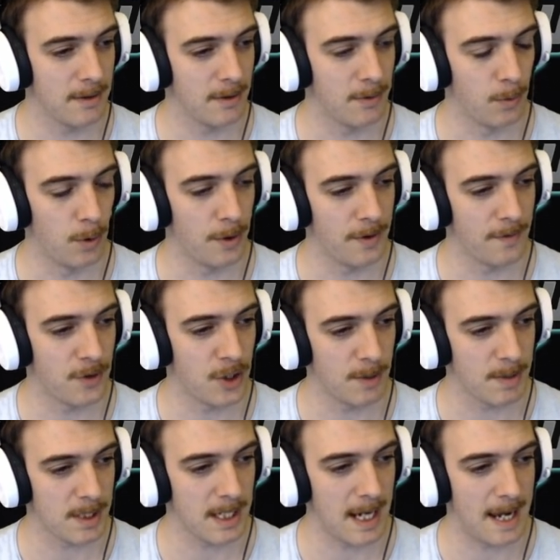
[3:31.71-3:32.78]
worth of
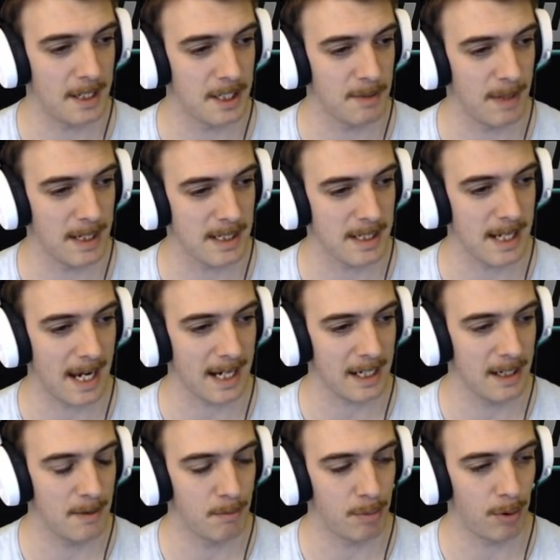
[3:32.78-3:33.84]
chips added to my stack
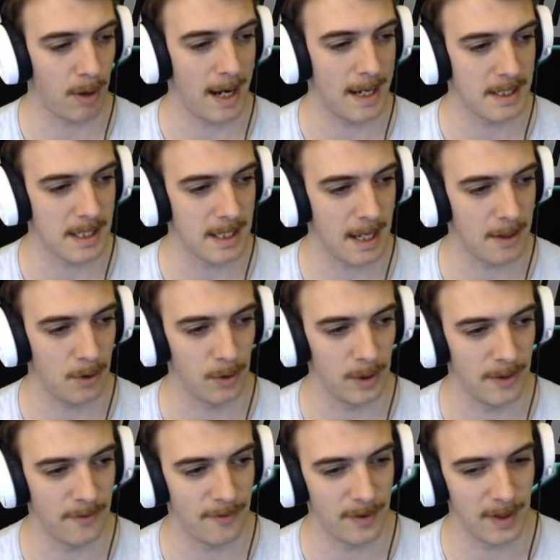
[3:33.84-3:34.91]
prior to that
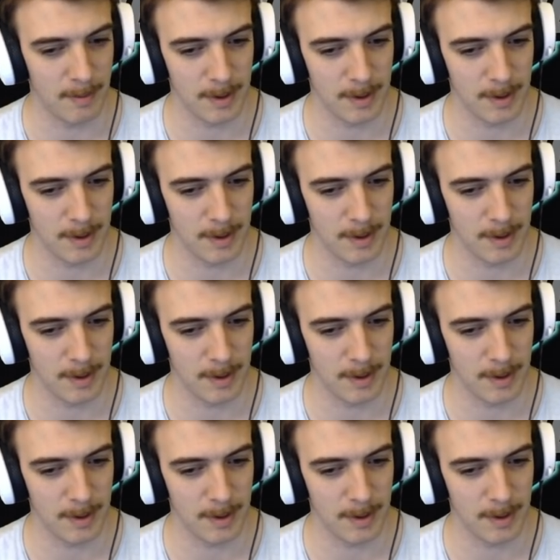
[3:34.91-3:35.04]
all-in flip.